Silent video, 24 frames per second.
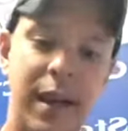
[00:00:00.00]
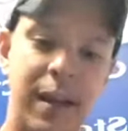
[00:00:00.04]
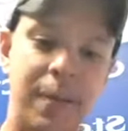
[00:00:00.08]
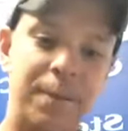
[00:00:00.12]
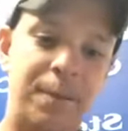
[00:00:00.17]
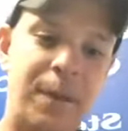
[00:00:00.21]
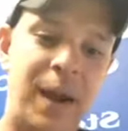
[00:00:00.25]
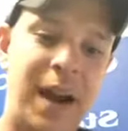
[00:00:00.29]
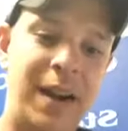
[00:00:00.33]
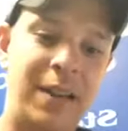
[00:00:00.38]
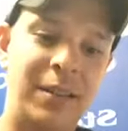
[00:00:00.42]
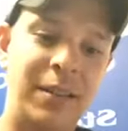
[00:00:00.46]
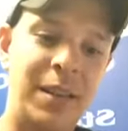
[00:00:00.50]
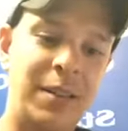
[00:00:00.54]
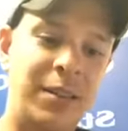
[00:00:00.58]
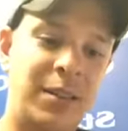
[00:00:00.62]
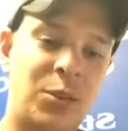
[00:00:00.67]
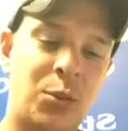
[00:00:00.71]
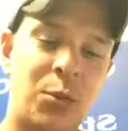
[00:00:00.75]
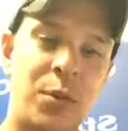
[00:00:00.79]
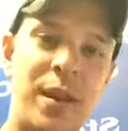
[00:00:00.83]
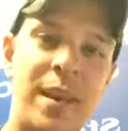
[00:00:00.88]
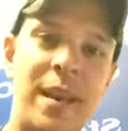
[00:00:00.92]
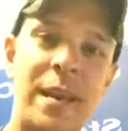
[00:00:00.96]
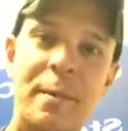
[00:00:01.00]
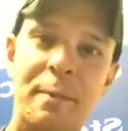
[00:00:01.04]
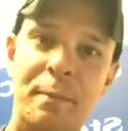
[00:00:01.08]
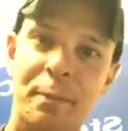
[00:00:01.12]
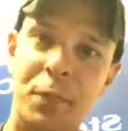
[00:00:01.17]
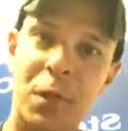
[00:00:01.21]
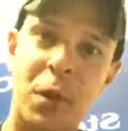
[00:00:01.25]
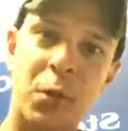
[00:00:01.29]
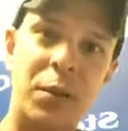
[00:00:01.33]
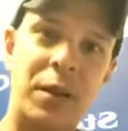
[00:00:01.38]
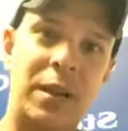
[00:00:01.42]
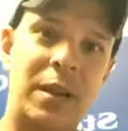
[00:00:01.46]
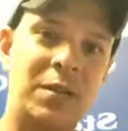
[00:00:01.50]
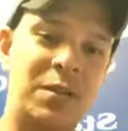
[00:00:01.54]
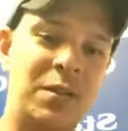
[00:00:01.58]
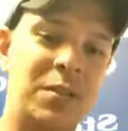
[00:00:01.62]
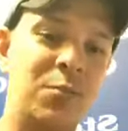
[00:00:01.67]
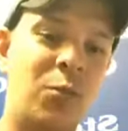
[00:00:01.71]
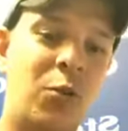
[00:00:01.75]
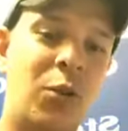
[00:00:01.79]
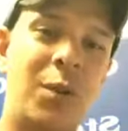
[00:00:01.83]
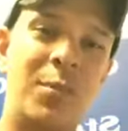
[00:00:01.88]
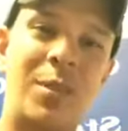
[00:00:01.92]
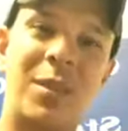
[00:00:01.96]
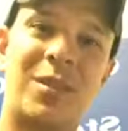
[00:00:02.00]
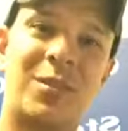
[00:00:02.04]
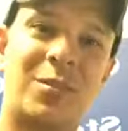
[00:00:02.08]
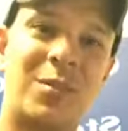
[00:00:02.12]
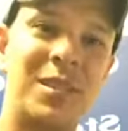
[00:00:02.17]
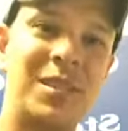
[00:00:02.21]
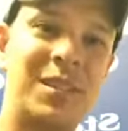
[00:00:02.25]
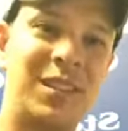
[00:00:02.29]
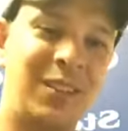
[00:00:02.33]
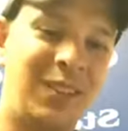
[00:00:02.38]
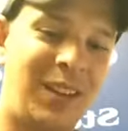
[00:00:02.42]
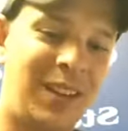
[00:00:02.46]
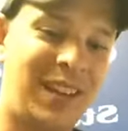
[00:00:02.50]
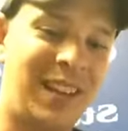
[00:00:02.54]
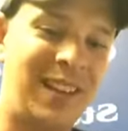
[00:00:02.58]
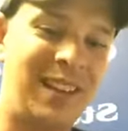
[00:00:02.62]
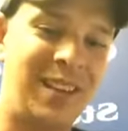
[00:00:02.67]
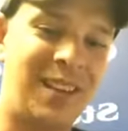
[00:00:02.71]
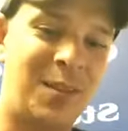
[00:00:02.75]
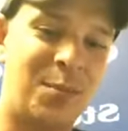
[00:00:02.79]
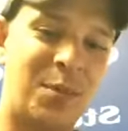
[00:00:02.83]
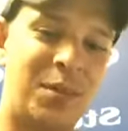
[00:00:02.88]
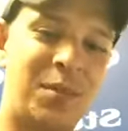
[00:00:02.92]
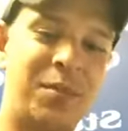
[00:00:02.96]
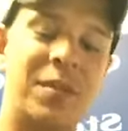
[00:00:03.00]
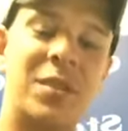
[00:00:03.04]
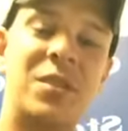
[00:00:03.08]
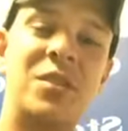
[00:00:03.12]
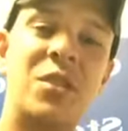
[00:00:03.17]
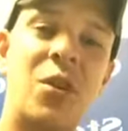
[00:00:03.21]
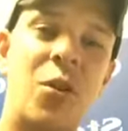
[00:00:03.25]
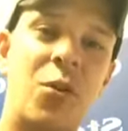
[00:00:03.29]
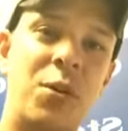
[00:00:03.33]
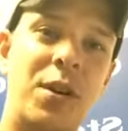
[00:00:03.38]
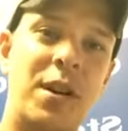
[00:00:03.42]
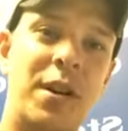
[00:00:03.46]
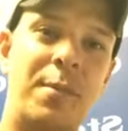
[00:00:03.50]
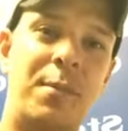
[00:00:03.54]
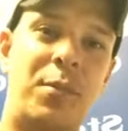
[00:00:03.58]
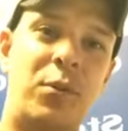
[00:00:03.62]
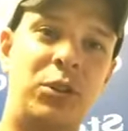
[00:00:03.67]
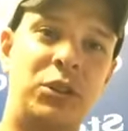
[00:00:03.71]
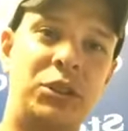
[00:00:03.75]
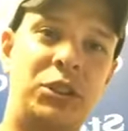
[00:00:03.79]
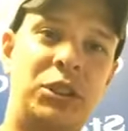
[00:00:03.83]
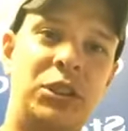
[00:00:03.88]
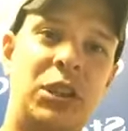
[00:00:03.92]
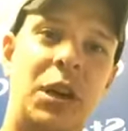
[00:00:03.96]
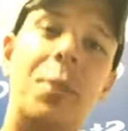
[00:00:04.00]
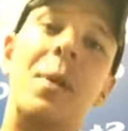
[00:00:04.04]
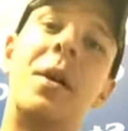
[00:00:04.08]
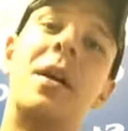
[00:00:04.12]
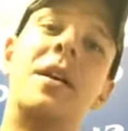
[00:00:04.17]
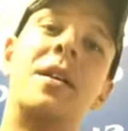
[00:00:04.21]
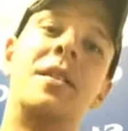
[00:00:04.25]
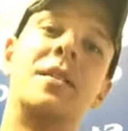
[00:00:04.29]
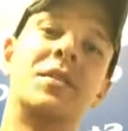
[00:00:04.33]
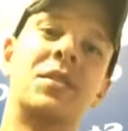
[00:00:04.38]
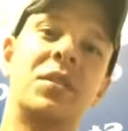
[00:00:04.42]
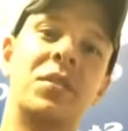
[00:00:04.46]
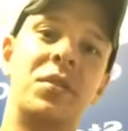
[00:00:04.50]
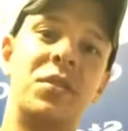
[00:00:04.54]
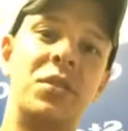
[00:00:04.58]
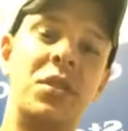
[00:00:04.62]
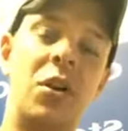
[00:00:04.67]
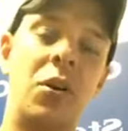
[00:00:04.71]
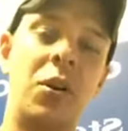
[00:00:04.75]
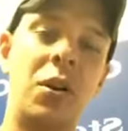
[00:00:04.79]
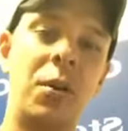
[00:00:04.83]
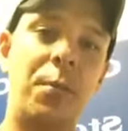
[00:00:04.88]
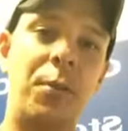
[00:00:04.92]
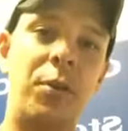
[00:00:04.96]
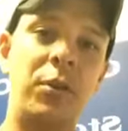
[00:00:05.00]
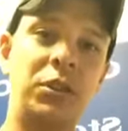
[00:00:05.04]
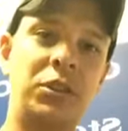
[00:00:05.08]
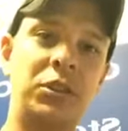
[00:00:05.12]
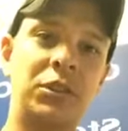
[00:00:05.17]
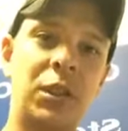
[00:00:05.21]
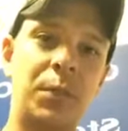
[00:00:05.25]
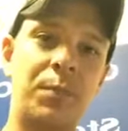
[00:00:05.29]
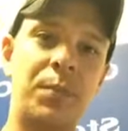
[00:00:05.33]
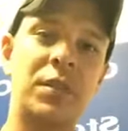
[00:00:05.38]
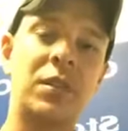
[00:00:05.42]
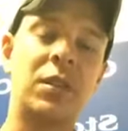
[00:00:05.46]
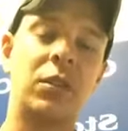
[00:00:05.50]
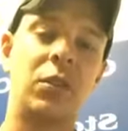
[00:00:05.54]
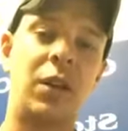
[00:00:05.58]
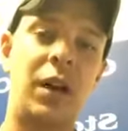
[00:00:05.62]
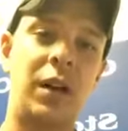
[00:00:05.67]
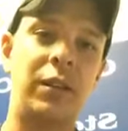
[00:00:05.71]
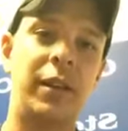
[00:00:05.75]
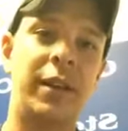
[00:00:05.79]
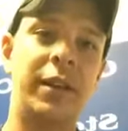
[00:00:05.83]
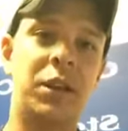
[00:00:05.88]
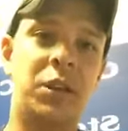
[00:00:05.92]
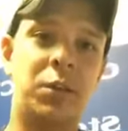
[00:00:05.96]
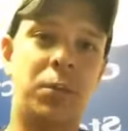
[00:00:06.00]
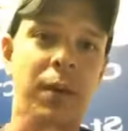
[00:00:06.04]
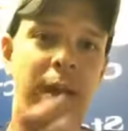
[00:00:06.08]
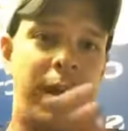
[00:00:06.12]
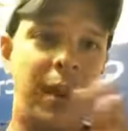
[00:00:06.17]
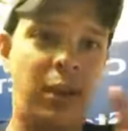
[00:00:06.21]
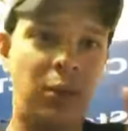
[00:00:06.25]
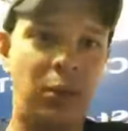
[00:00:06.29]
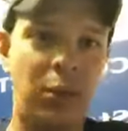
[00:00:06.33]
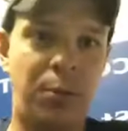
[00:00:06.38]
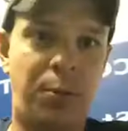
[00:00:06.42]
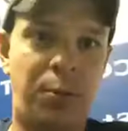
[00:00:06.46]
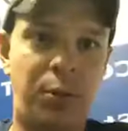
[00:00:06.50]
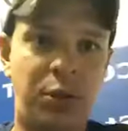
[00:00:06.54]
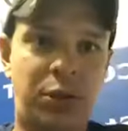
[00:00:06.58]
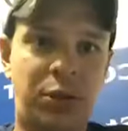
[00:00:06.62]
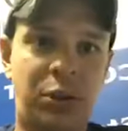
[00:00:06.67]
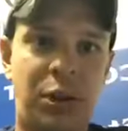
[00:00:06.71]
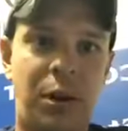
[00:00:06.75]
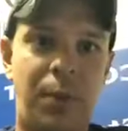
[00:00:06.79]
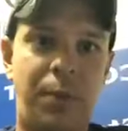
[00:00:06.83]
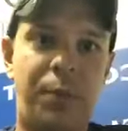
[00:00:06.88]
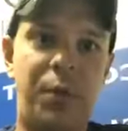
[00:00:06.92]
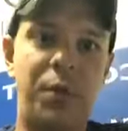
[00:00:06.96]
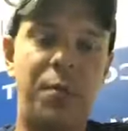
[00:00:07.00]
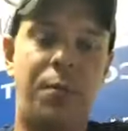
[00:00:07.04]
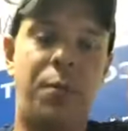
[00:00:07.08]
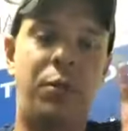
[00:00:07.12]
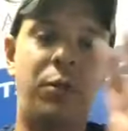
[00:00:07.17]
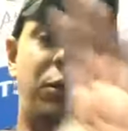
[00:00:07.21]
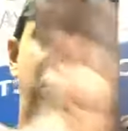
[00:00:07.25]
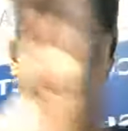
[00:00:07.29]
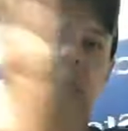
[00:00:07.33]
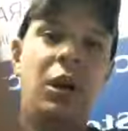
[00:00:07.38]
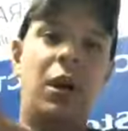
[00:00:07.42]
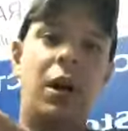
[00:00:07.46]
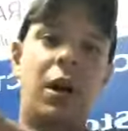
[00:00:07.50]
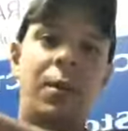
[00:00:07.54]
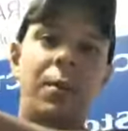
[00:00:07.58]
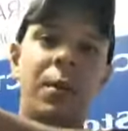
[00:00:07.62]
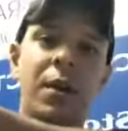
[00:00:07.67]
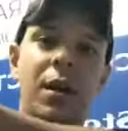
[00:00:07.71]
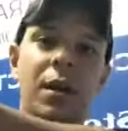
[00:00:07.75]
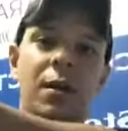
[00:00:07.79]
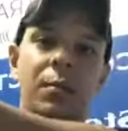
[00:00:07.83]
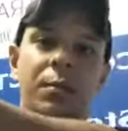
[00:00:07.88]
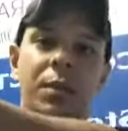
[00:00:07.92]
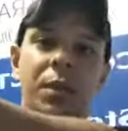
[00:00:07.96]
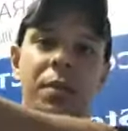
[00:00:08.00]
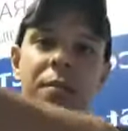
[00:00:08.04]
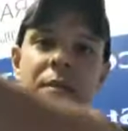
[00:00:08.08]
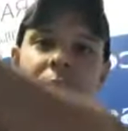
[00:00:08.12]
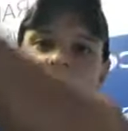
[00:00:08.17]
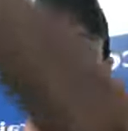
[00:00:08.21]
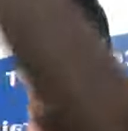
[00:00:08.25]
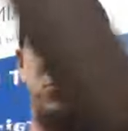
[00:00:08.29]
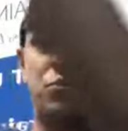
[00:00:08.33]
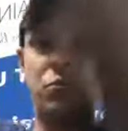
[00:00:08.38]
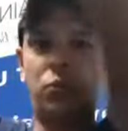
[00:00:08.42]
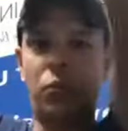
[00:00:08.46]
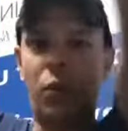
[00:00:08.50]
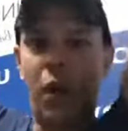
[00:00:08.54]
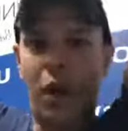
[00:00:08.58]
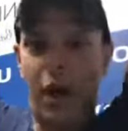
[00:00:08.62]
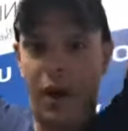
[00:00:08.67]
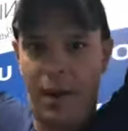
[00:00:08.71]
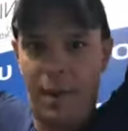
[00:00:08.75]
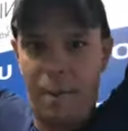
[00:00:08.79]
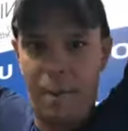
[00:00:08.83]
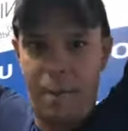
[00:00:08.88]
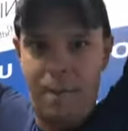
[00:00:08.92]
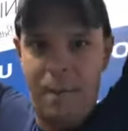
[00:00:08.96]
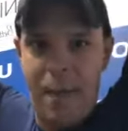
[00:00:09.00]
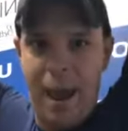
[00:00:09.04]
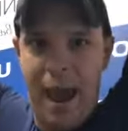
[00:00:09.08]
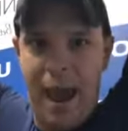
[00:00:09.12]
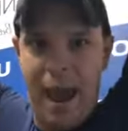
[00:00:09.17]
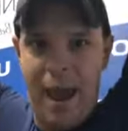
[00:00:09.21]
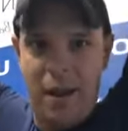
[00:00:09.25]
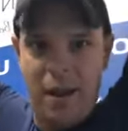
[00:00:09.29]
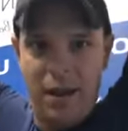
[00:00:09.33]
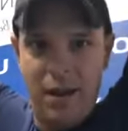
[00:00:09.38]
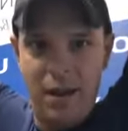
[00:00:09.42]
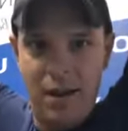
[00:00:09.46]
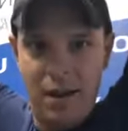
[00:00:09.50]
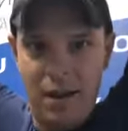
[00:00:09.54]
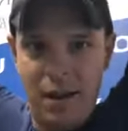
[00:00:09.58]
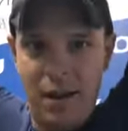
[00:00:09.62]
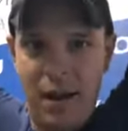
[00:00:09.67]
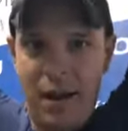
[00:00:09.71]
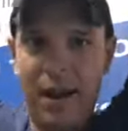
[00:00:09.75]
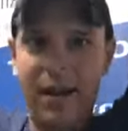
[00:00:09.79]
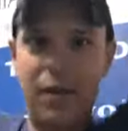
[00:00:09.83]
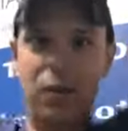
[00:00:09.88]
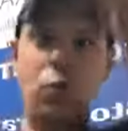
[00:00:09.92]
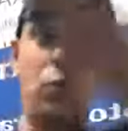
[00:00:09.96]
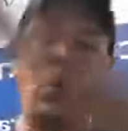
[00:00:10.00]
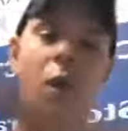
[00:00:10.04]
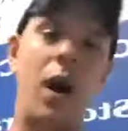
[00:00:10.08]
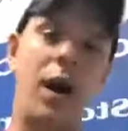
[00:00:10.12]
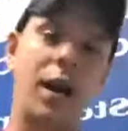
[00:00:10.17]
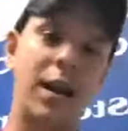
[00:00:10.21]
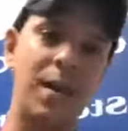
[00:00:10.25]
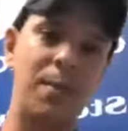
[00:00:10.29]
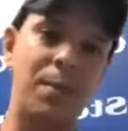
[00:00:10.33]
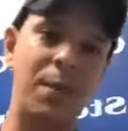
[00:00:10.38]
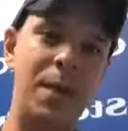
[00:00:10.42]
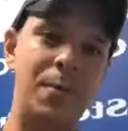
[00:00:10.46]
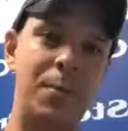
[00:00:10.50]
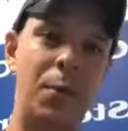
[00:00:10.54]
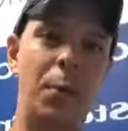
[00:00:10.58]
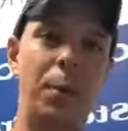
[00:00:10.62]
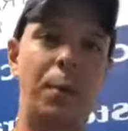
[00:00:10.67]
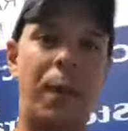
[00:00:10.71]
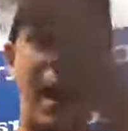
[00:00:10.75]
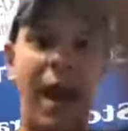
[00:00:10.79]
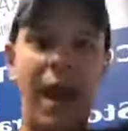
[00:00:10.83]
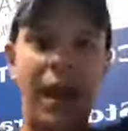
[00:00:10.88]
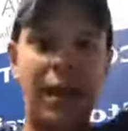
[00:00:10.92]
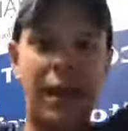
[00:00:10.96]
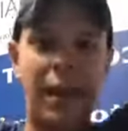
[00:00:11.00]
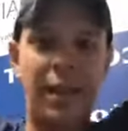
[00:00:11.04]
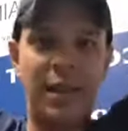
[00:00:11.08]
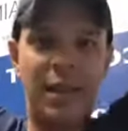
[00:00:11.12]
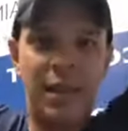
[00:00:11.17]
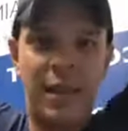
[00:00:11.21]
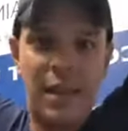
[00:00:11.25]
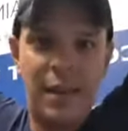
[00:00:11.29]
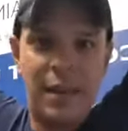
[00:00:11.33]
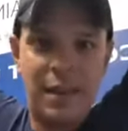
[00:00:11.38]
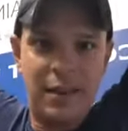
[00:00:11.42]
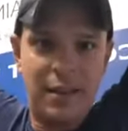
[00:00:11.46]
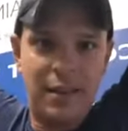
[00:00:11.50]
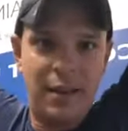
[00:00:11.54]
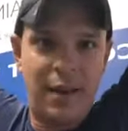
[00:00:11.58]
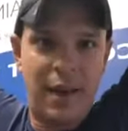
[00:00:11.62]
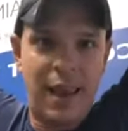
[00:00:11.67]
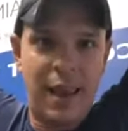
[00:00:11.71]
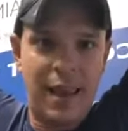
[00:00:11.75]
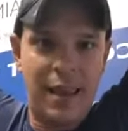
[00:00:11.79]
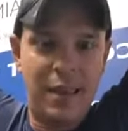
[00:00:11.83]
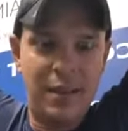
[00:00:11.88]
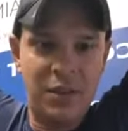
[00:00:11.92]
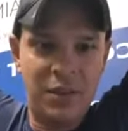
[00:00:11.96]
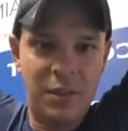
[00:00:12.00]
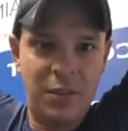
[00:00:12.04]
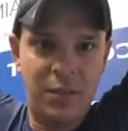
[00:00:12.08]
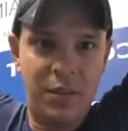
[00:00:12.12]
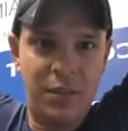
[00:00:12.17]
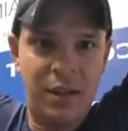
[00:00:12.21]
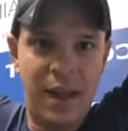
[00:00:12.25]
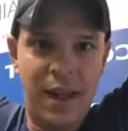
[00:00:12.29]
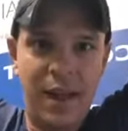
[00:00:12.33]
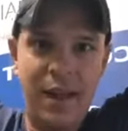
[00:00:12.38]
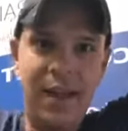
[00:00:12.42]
And finally, 3, we could do more, but 3 is a lucky number, the yoga push-up. So the yoga push-up is a lot like your regular push-up. You push up, but then you rock back. And rocking people back and getting their hands over their